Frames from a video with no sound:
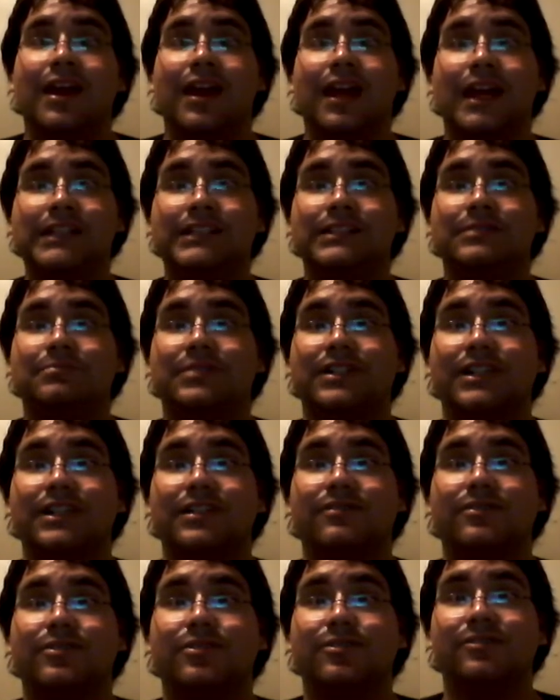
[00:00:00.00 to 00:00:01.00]
And but
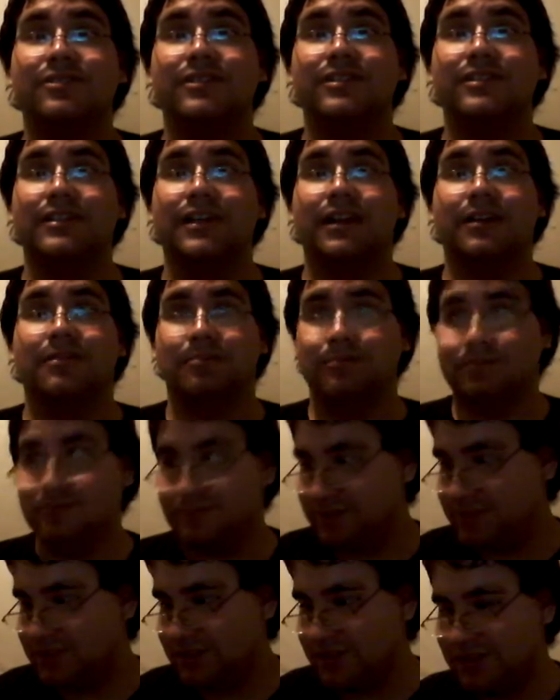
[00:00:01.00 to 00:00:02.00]
of course, like
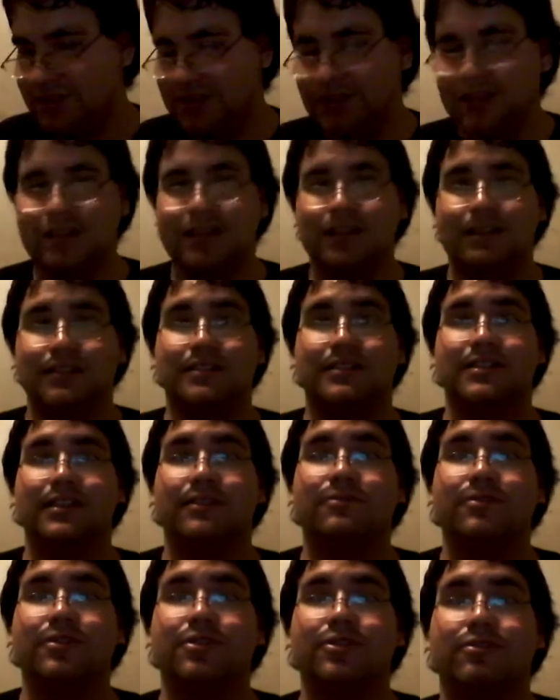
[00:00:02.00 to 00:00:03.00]
the
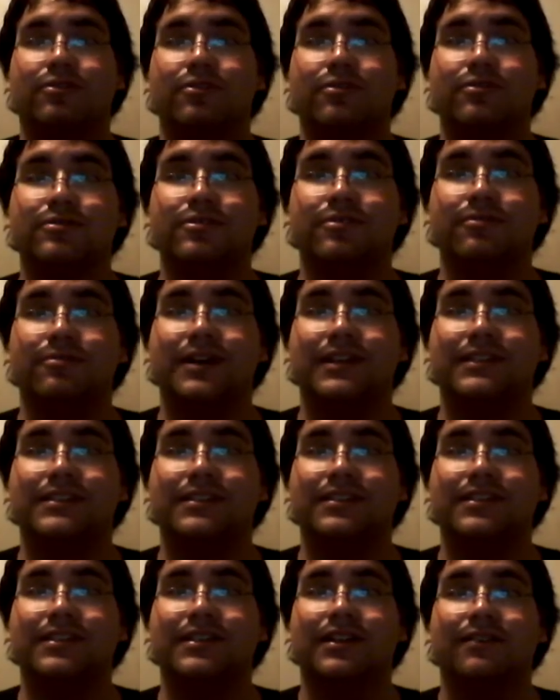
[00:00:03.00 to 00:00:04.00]
stuff with the
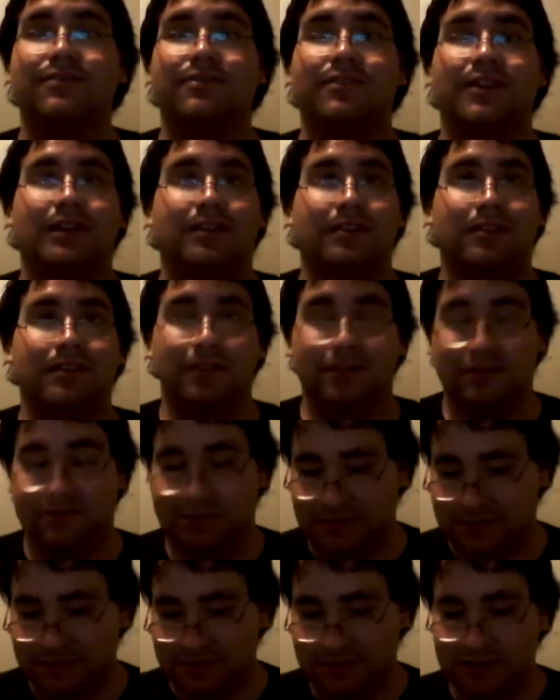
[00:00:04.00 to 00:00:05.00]
cruiserweights and stuff, like the
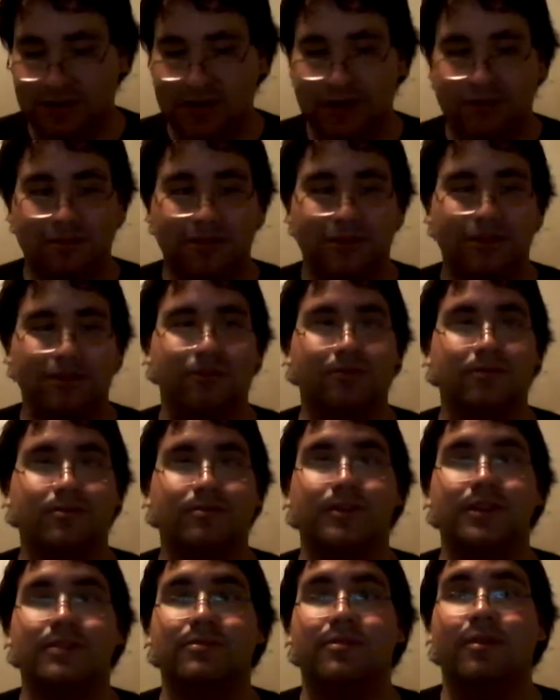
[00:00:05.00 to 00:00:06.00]
what the
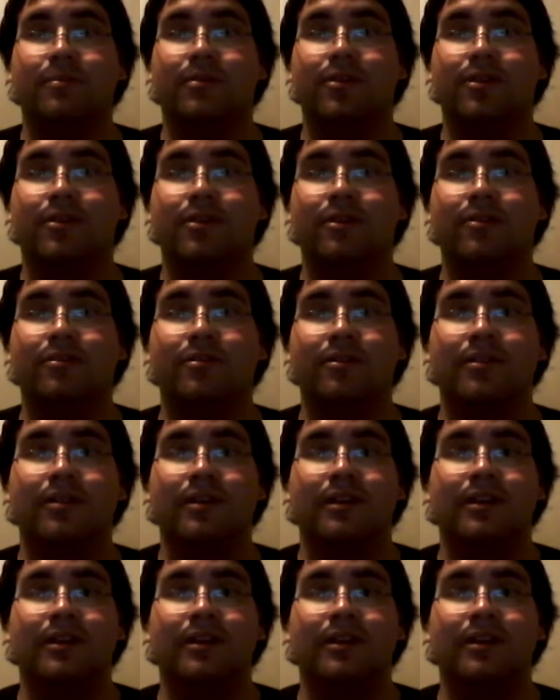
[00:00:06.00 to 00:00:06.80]
cruiserweights were able to do,